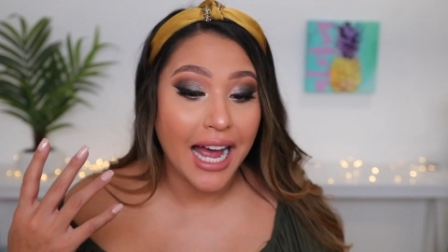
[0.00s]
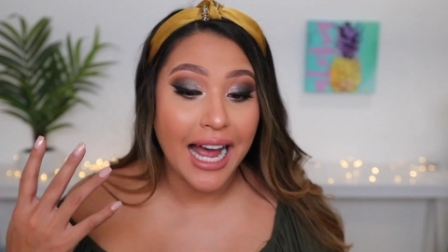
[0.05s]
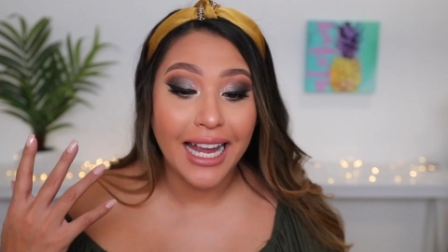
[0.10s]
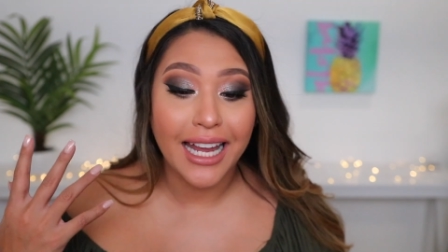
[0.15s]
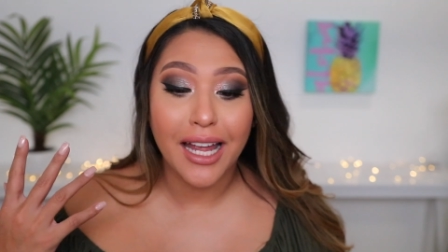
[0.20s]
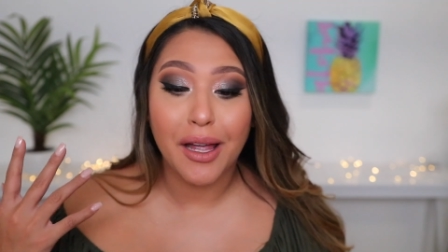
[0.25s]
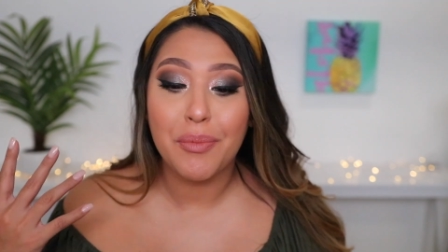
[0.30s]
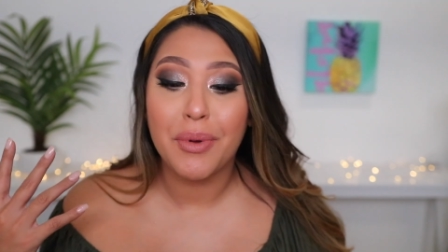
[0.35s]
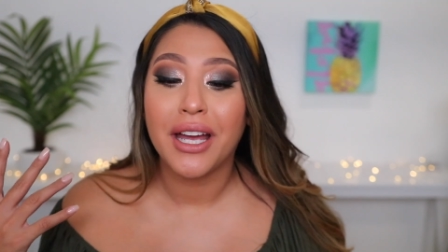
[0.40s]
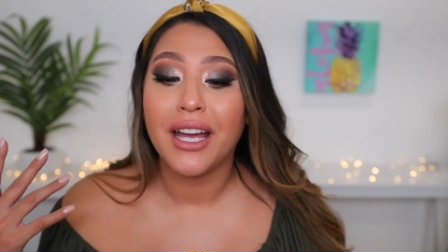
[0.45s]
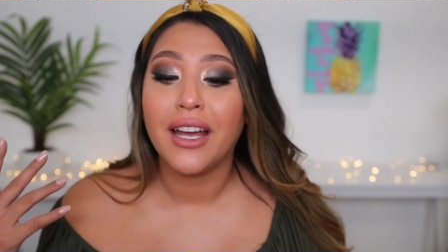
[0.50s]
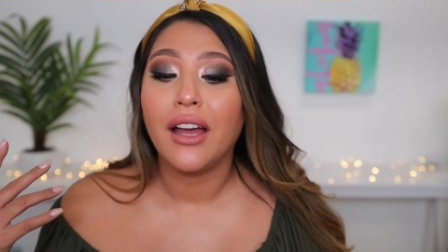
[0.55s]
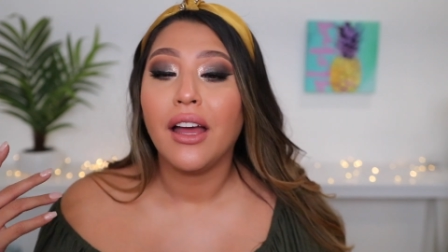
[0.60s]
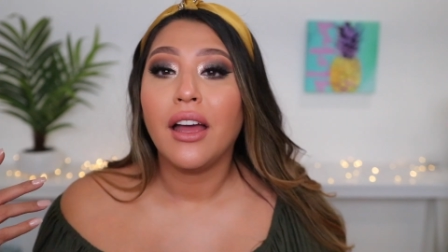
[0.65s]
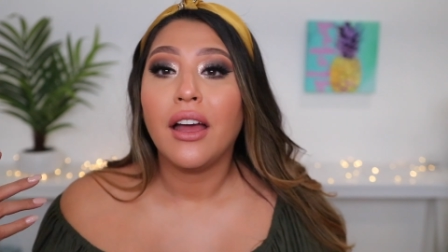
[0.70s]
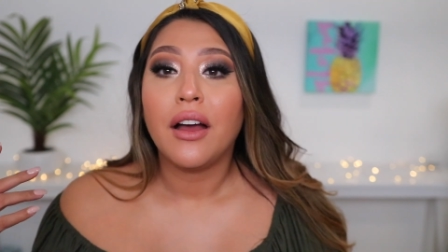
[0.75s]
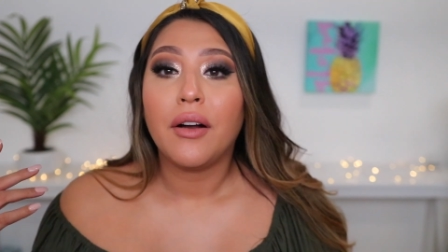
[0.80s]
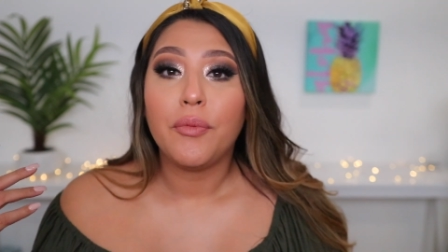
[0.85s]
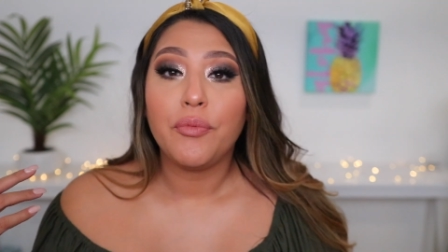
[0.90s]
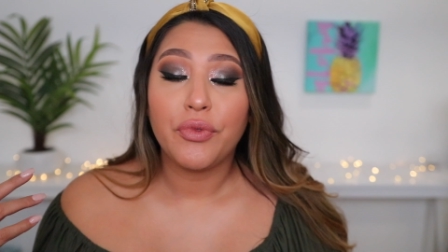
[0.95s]
I am
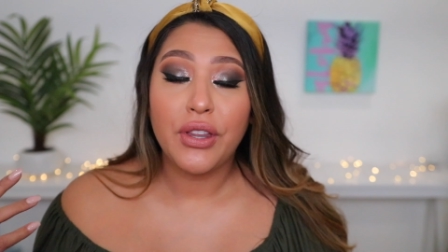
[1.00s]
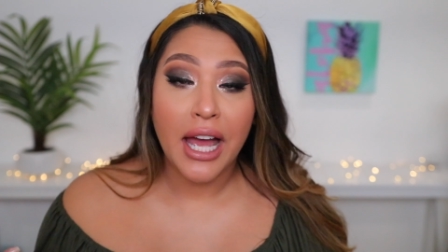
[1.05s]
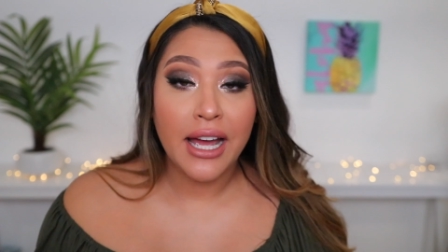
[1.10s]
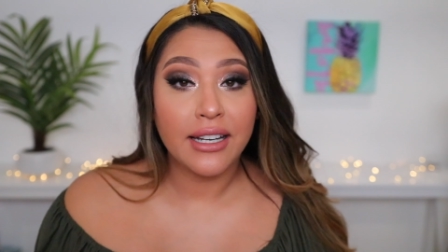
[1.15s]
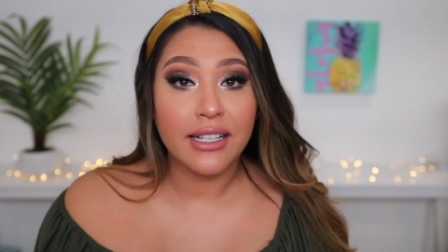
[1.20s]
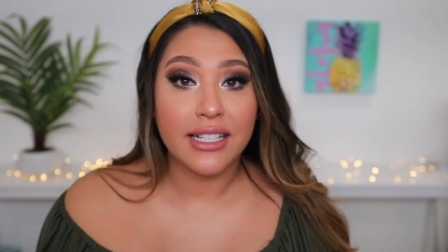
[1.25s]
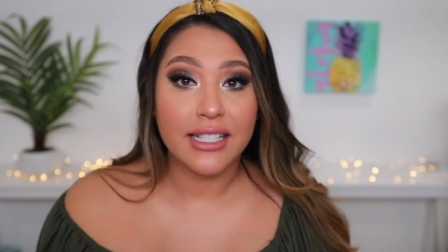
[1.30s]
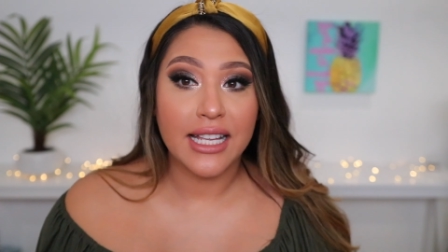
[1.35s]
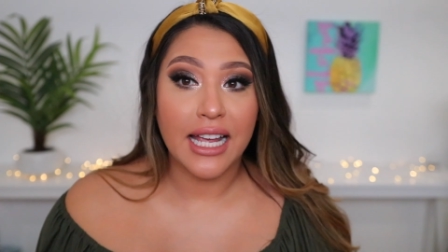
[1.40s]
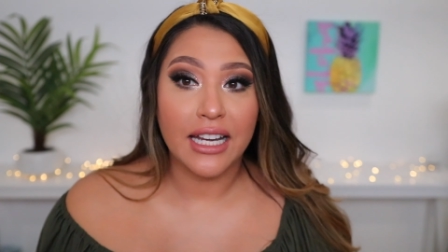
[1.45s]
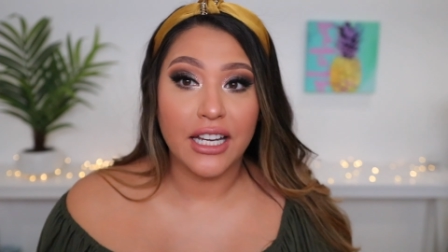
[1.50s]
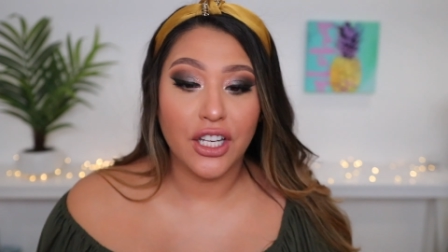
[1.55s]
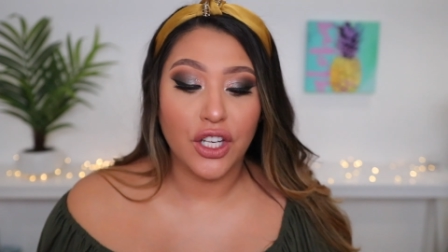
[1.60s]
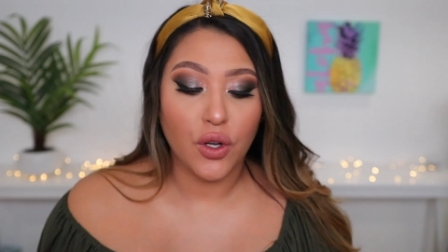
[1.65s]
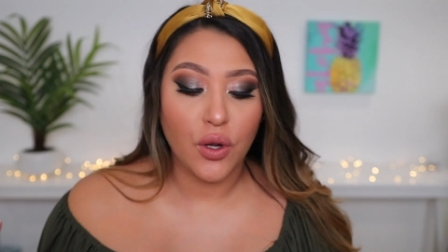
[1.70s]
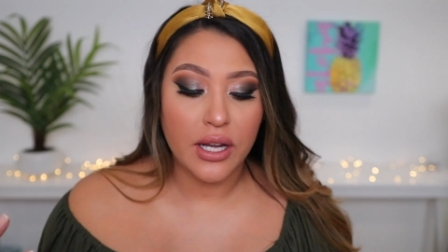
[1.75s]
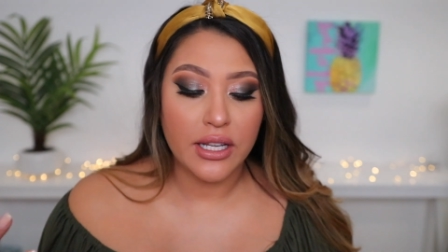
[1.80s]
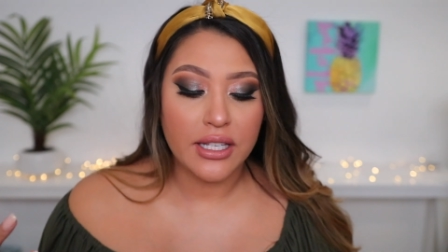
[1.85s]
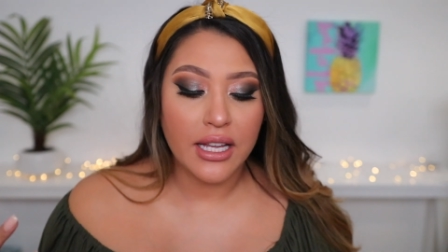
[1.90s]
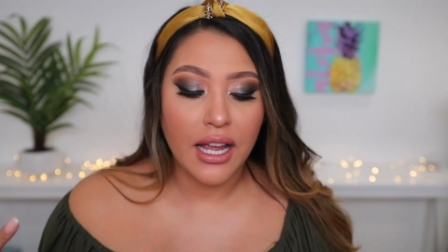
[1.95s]
that excited, you guys.